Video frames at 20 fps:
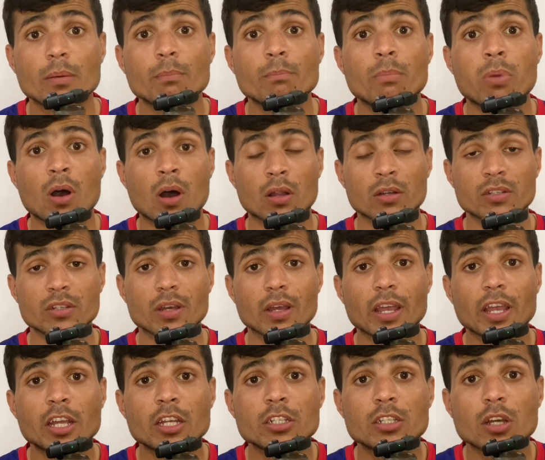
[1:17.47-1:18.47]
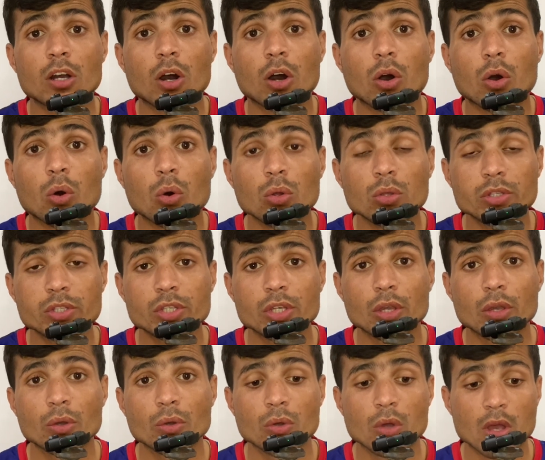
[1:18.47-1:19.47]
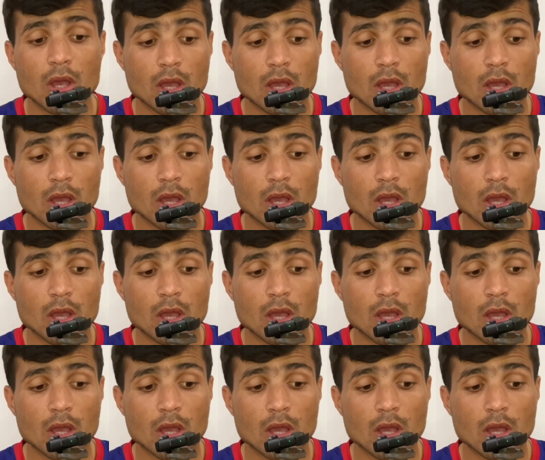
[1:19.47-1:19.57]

but it also